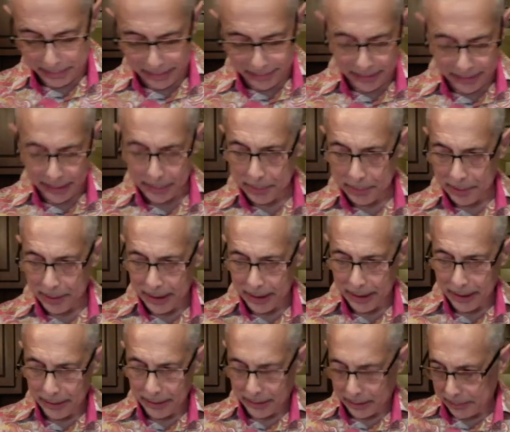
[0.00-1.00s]
very
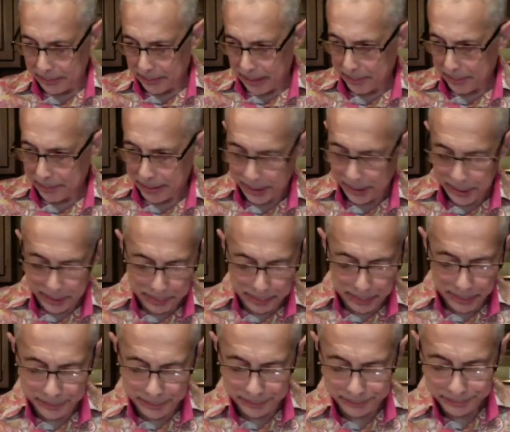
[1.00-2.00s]
pretty, along with my pinkish
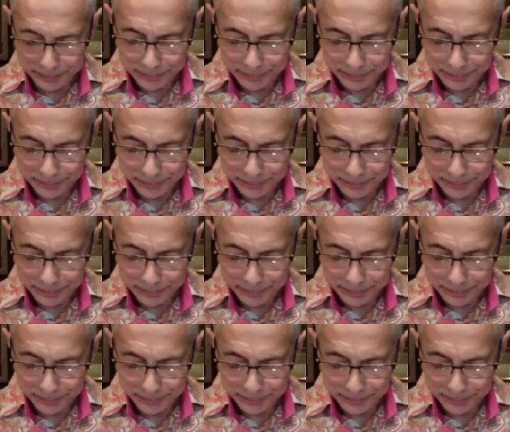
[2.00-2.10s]
bowl.